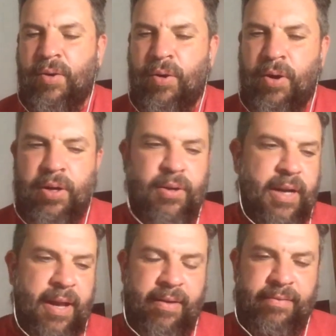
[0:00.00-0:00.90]
or you
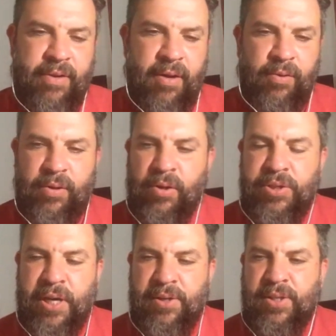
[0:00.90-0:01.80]
can have no
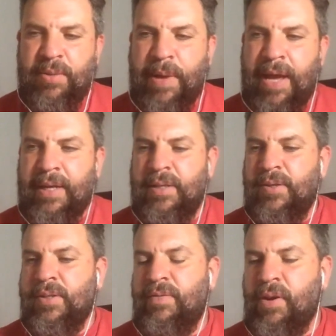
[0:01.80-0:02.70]
chairs in the back and
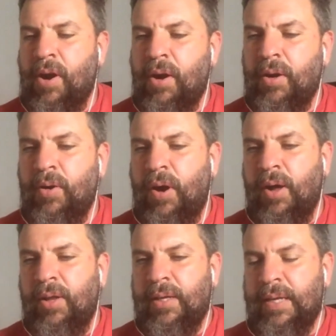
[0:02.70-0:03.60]
use it for cargo
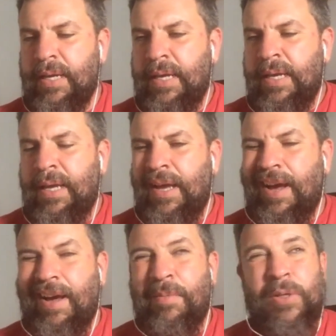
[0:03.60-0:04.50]
hauling.
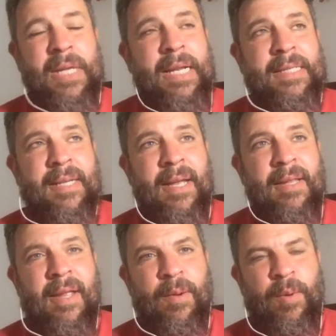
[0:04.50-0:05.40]
Mercedes
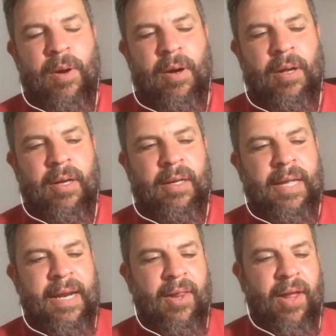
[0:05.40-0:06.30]
said they were
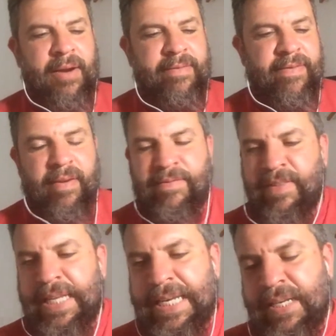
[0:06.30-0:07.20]
getting a lot of
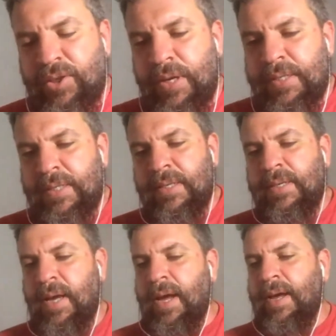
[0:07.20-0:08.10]
fleet interest,
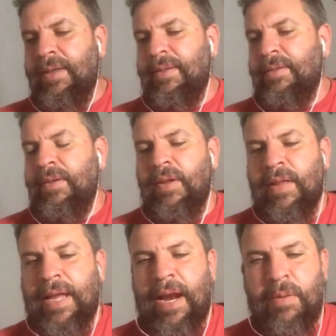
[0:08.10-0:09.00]

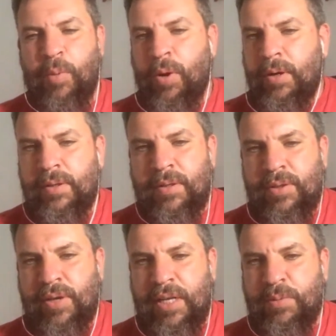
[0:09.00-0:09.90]
like airport
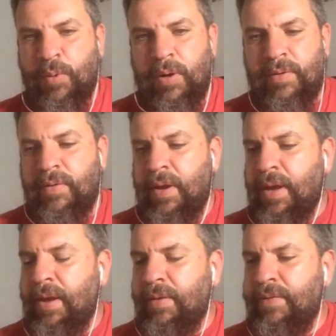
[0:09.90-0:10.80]
transport
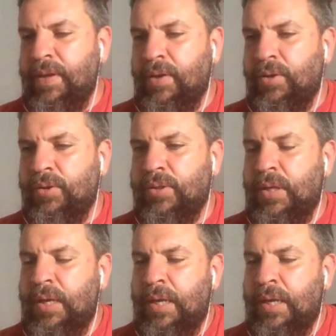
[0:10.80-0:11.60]
vehicles.